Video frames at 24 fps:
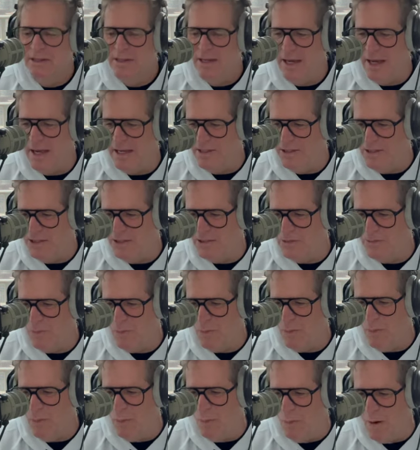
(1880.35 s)
I just
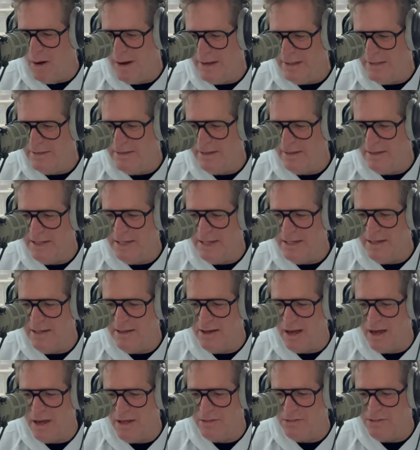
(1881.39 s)
want to delete it
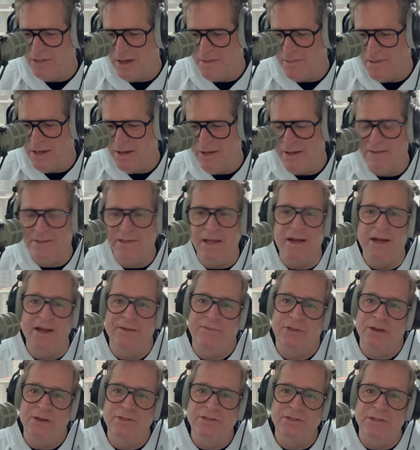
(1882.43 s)
all. So I'm here to tell you, if
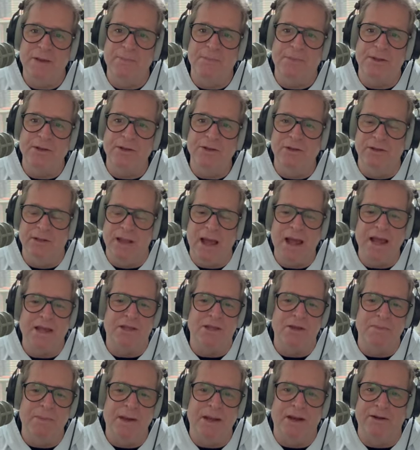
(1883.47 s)
there's something you like,
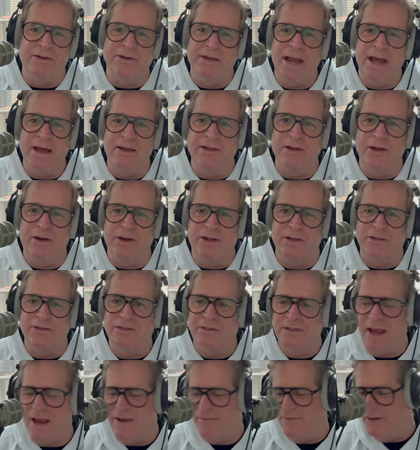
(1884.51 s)
you better download it and
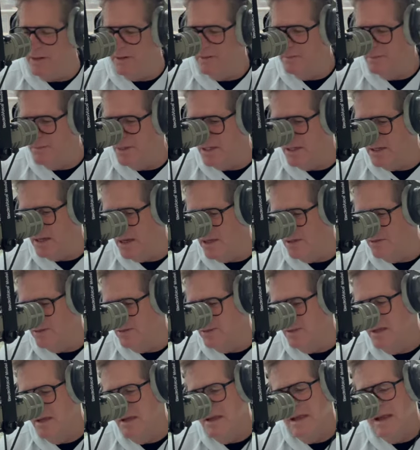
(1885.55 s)
save it,
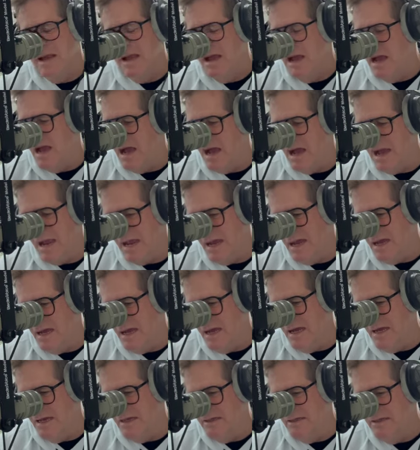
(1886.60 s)
because
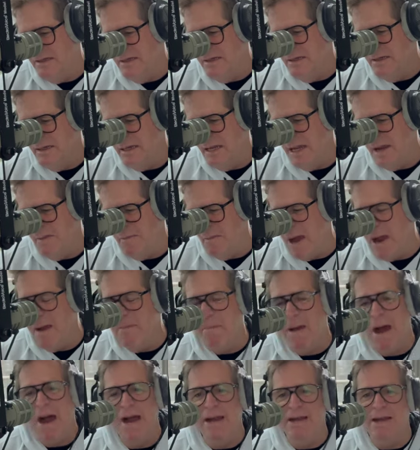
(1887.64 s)
in my
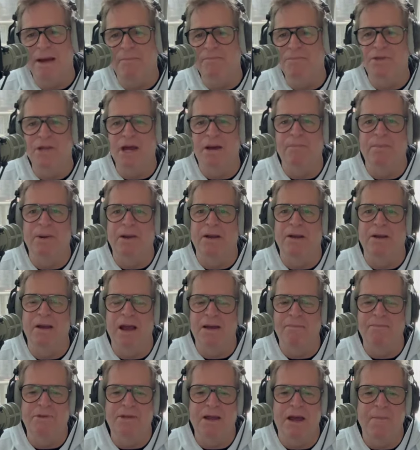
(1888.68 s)
mind, I'm
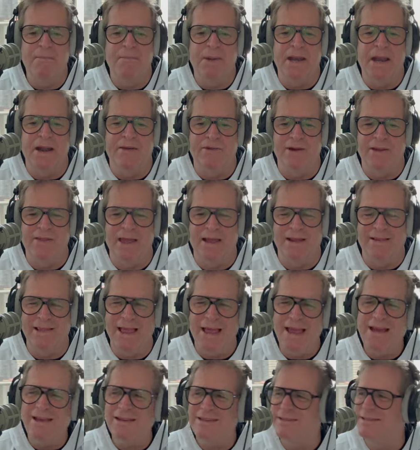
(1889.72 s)
dumping everything.
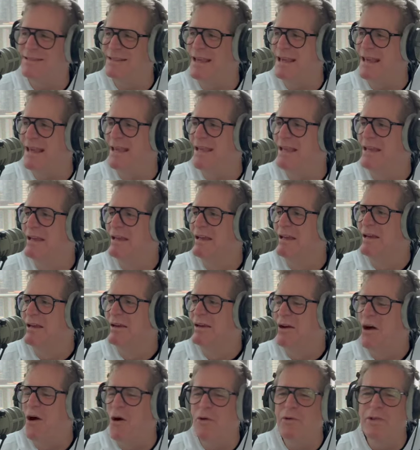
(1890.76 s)
Legacy
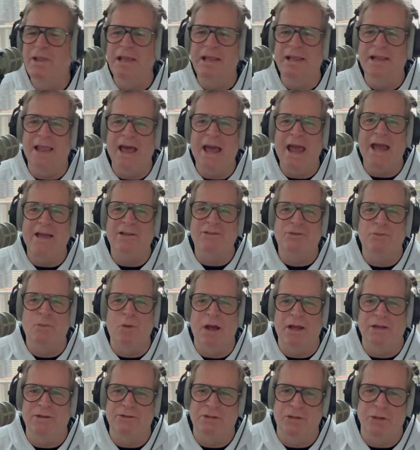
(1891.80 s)
only lasts,
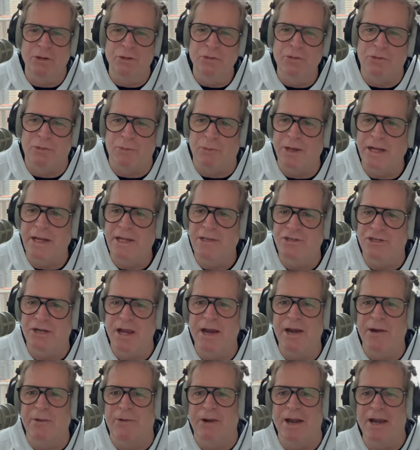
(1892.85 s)
2-3
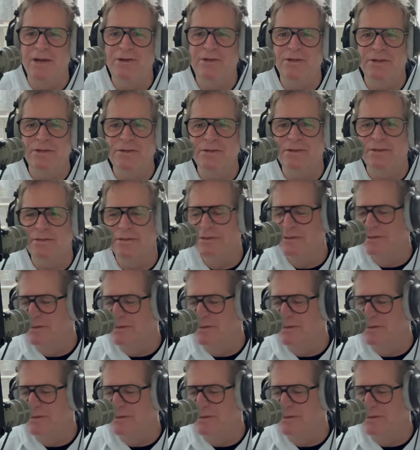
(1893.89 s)
generations?